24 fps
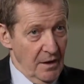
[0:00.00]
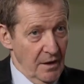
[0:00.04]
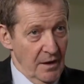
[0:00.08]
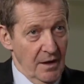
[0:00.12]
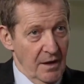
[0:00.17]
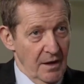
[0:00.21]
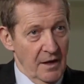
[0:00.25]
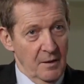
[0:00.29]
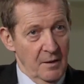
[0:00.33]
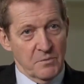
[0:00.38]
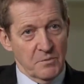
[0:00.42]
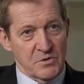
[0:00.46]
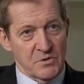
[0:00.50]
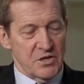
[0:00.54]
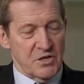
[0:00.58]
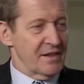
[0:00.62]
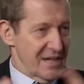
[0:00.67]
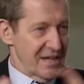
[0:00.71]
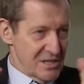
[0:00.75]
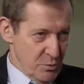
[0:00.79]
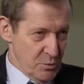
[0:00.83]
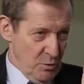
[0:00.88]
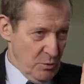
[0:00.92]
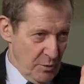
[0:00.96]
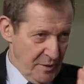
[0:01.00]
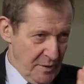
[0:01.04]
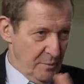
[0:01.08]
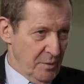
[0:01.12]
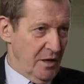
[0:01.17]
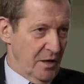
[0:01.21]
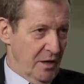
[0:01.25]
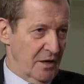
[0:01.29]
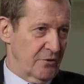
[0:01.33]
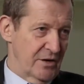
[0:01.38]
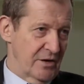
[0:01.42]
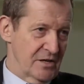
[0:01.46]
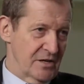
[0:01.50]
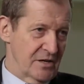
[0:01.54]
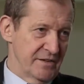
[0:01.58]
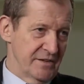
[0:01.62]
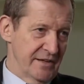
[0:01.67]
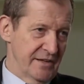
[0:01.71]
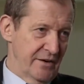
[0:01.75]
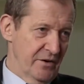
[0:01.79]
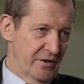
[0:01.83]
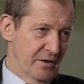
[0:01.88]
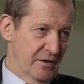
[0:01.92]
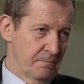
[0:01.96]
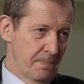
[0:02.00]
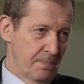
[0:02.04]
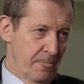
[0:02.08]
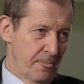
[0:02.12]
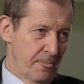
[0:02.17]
Yeah. So that's what I mean by correcting the